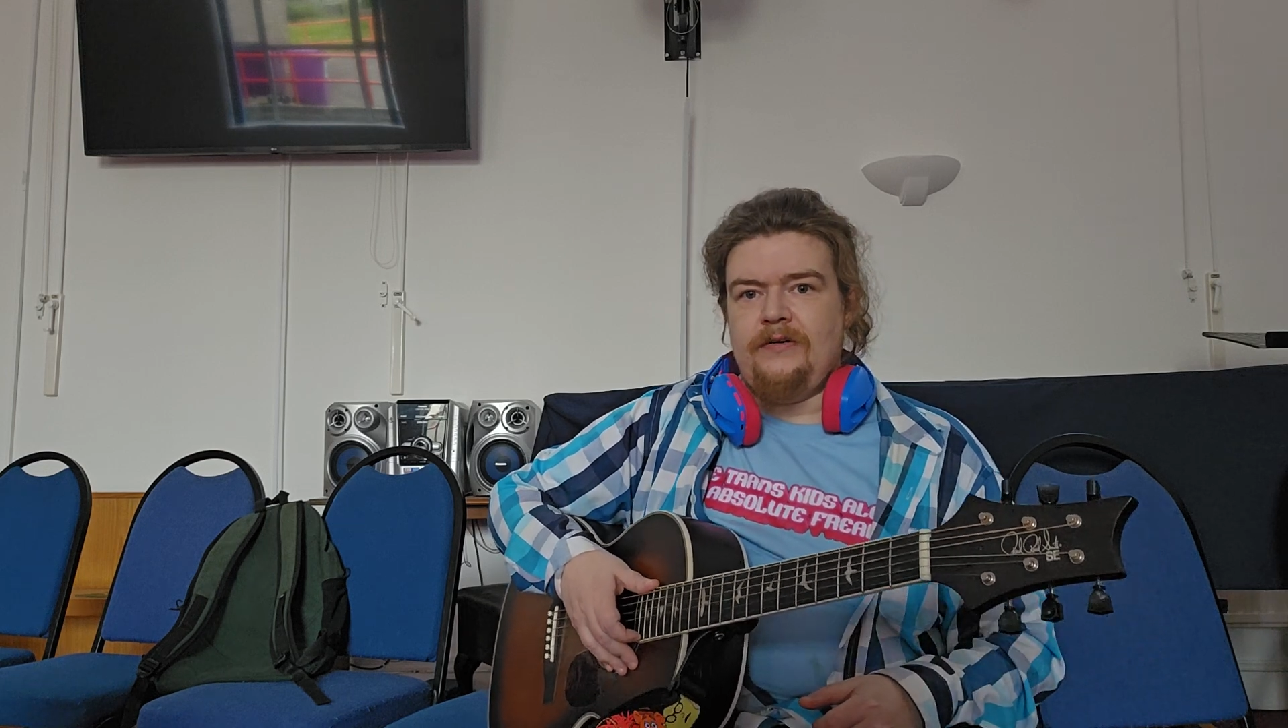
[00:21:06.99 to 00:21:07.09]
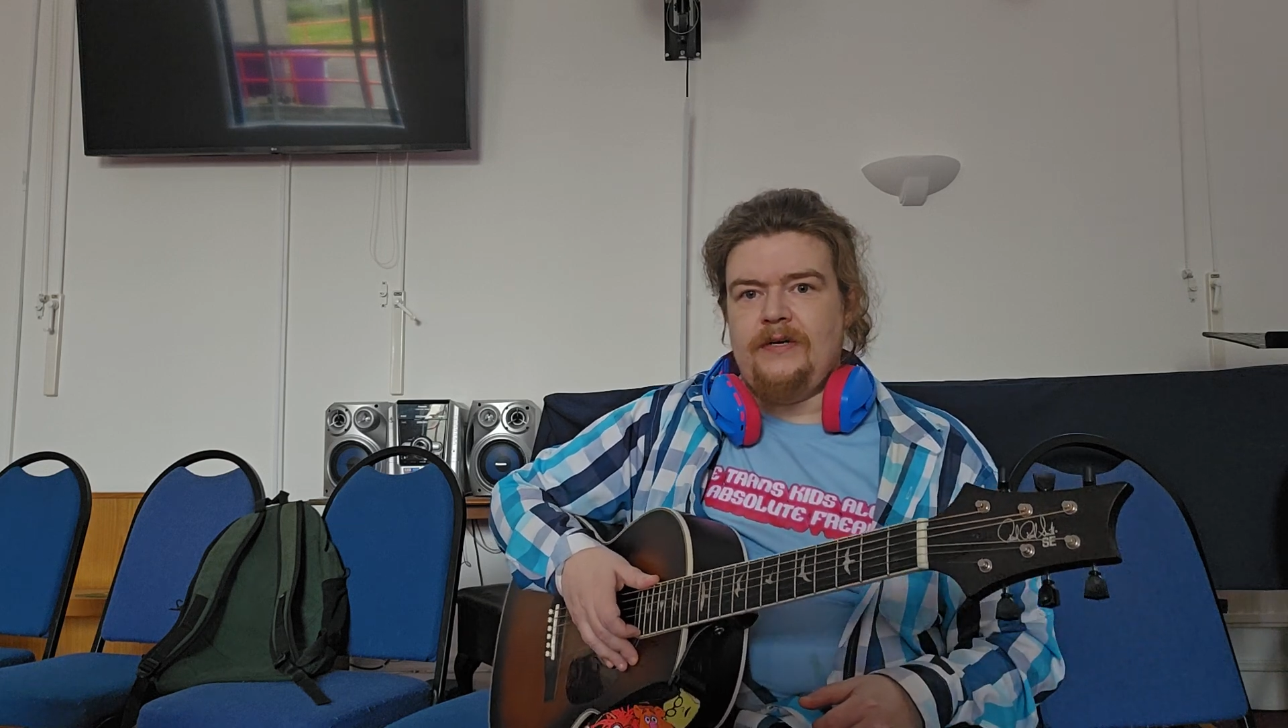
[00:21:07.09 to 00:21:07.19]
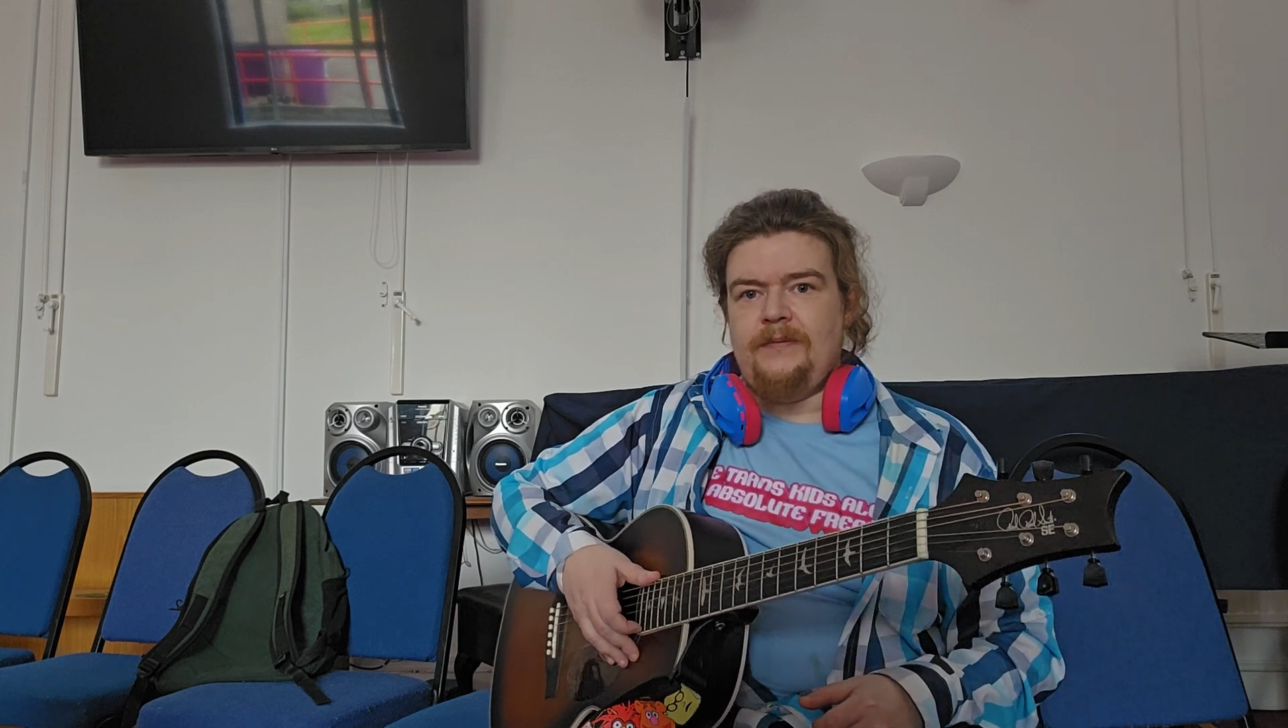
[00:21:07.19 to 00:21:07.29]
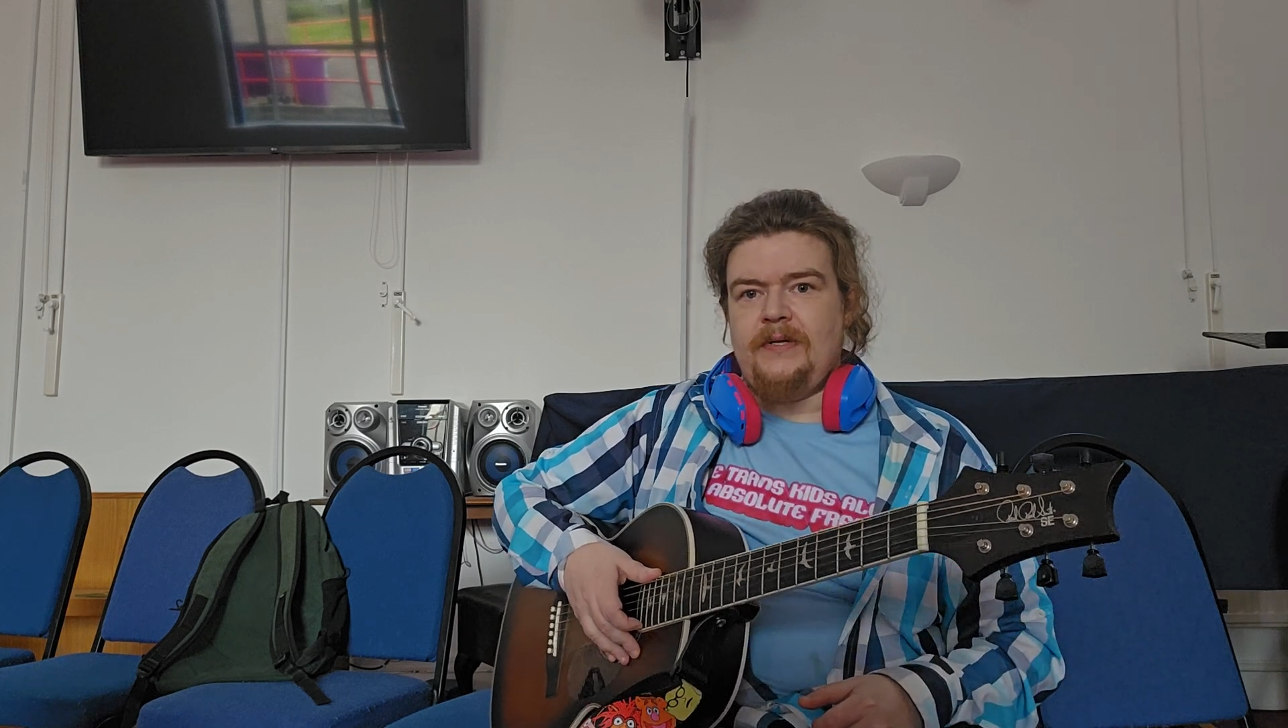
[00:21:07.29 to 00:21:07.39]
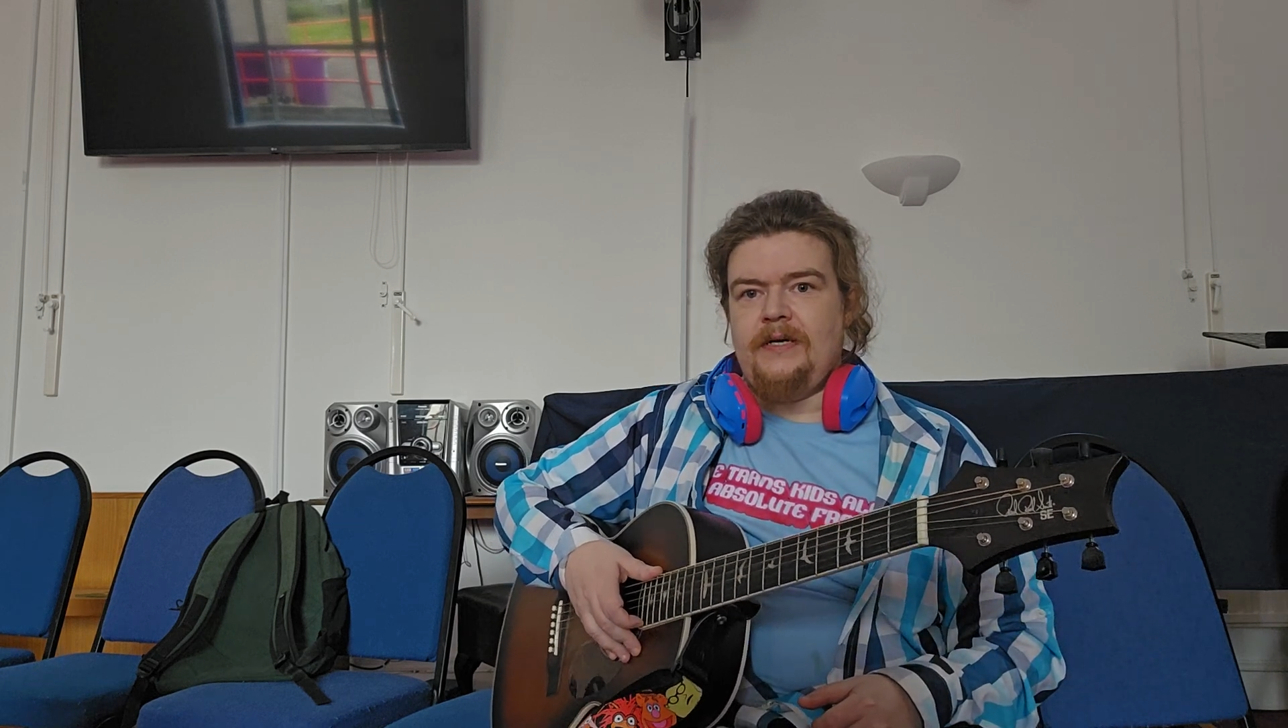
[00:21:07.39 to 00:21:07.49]

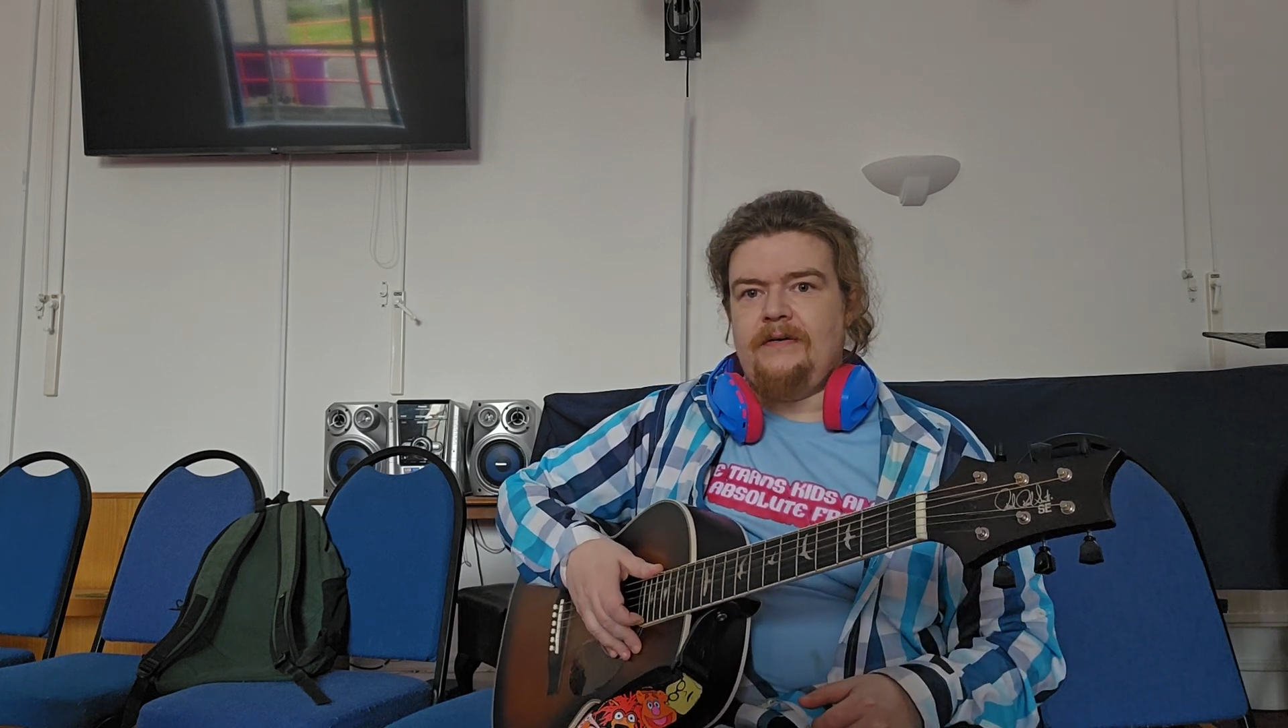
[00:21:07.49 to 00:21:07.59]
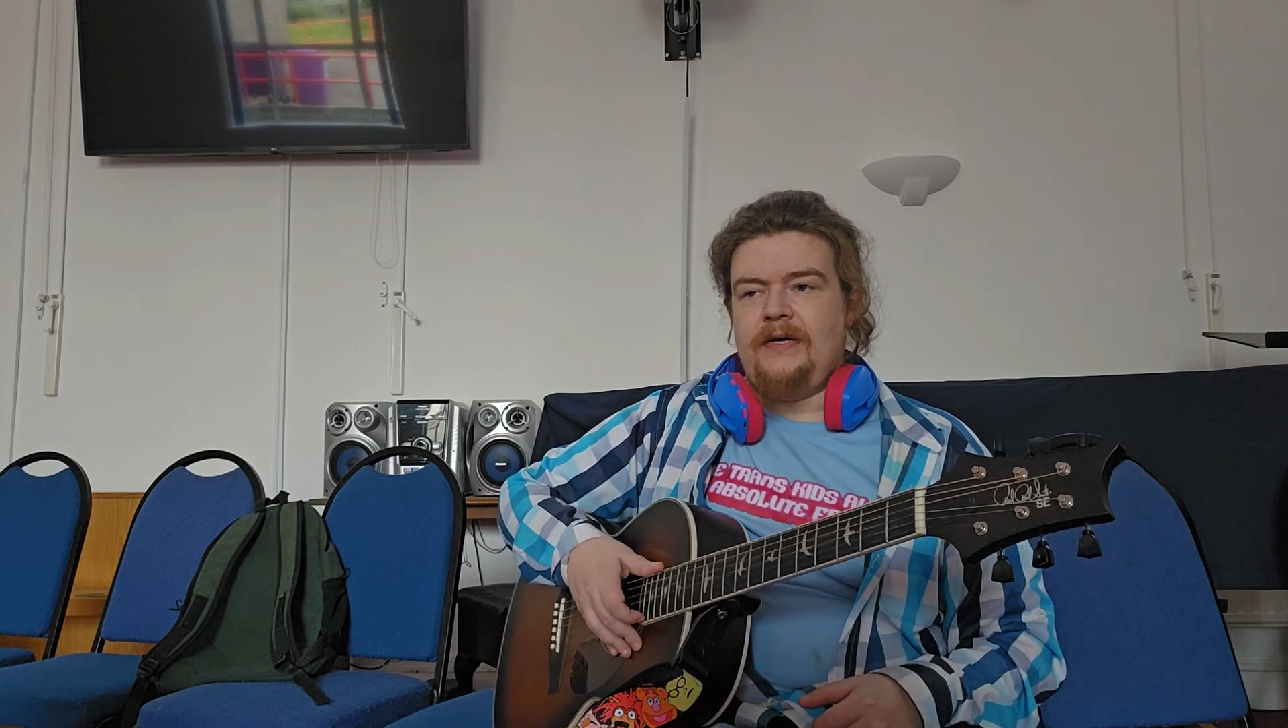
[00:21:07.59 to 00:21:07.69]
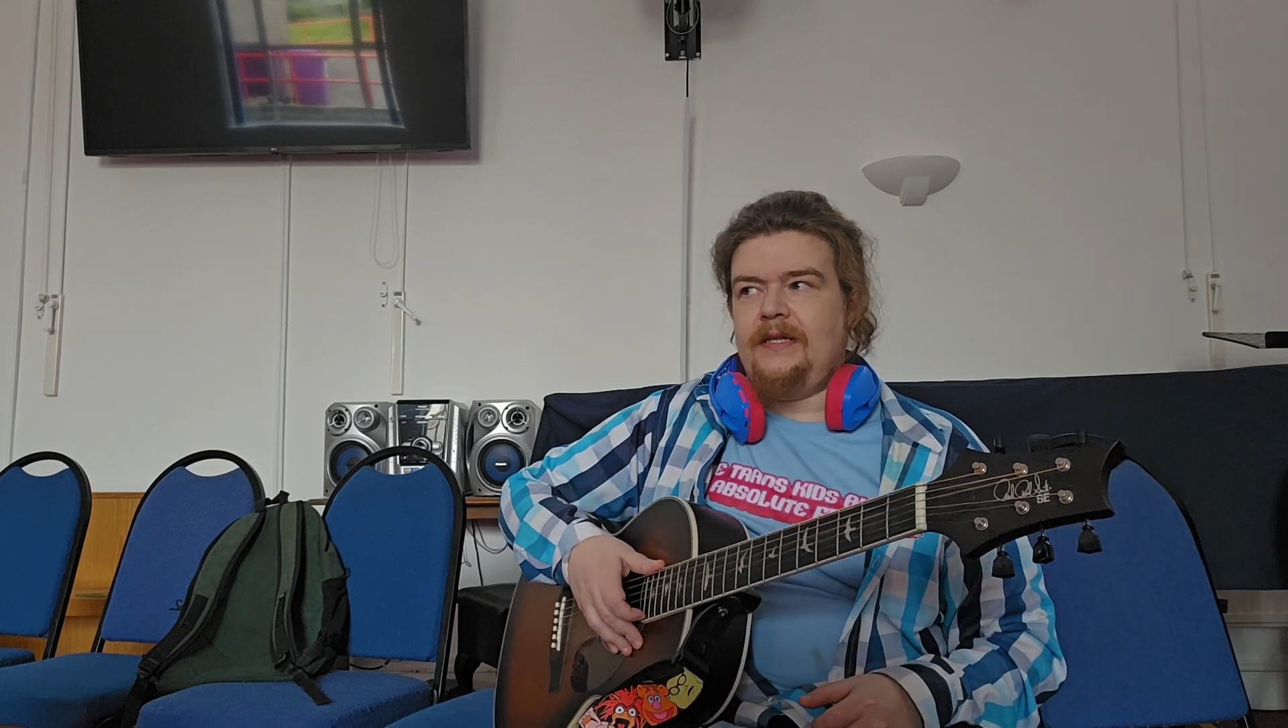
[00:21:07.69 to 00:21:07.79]
any playing right